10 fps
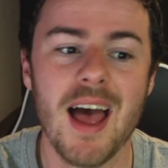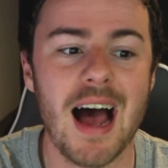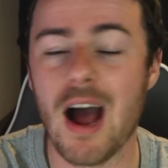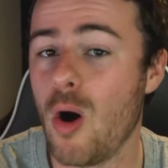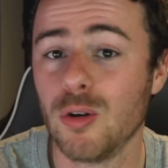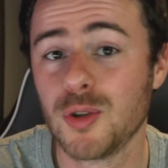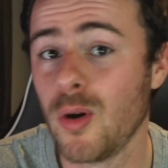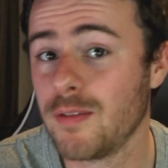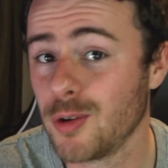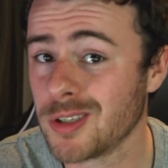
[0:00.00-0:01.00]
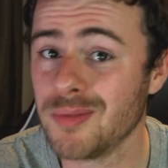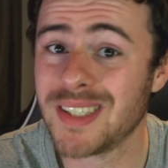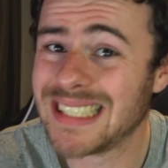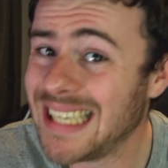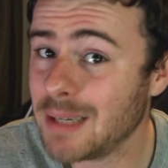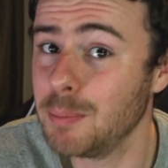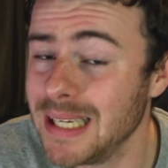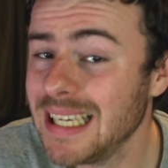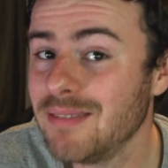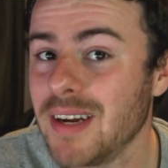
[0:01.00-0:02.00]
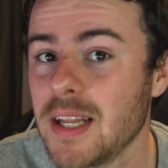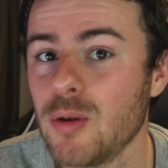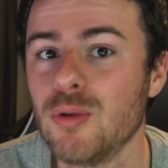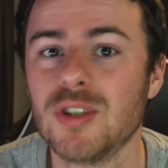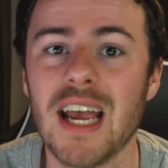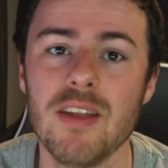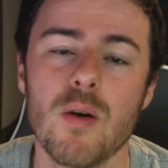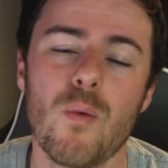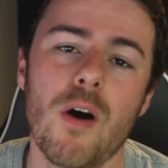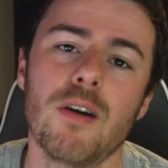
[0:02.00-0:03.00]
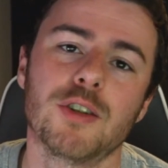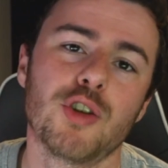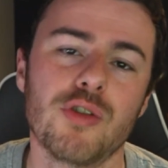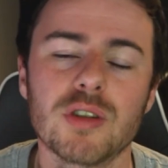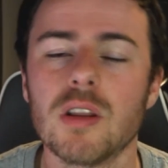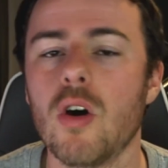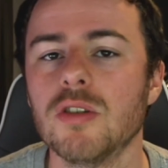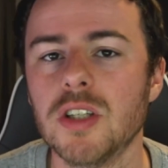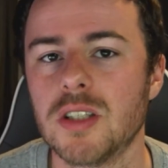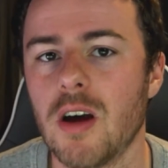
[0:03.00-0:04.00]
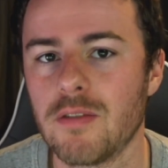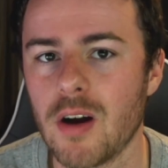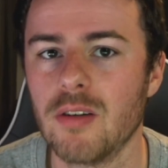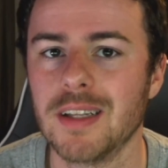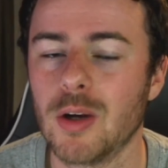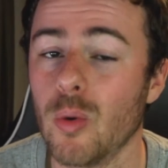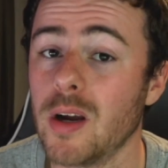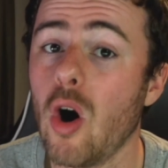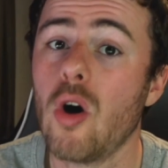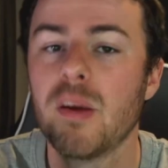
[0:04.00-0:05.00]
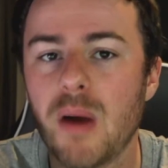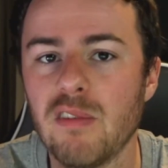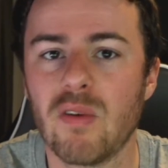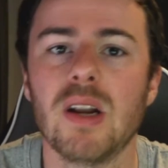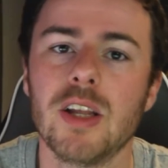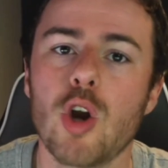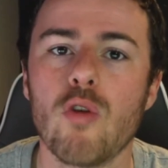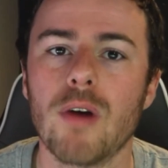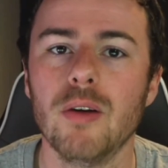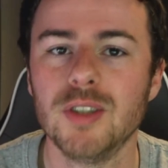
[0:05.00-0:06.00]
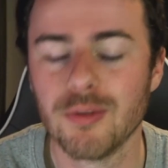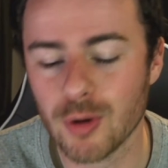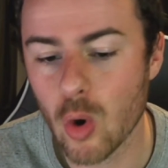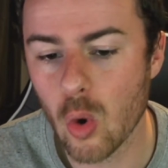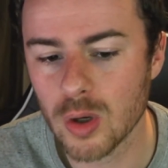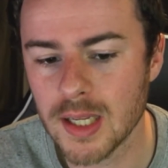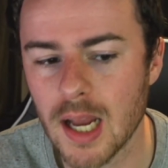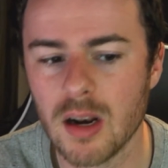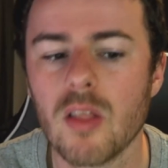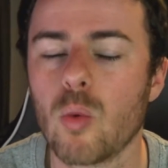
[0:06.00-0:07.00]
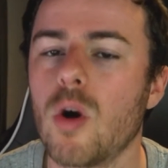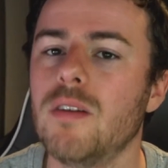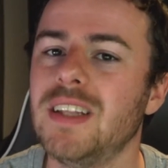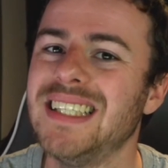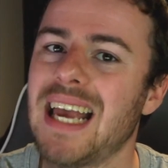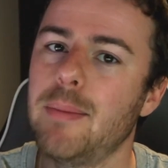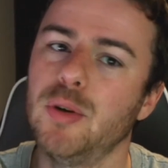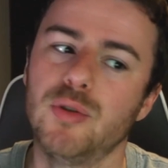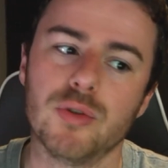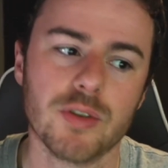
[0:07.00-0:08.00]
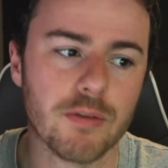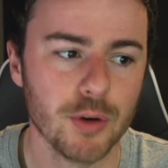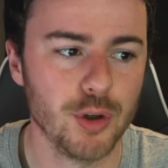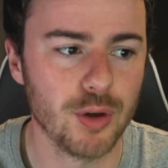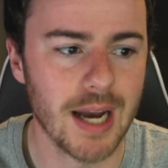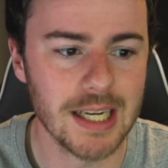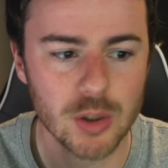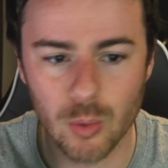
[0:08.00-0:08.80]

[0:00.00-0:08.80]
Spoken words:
I also have got some sneak peek videos in the works, so there's lots of stuff currently going on, but I finally got round to recording another one of these episodes for you guys. So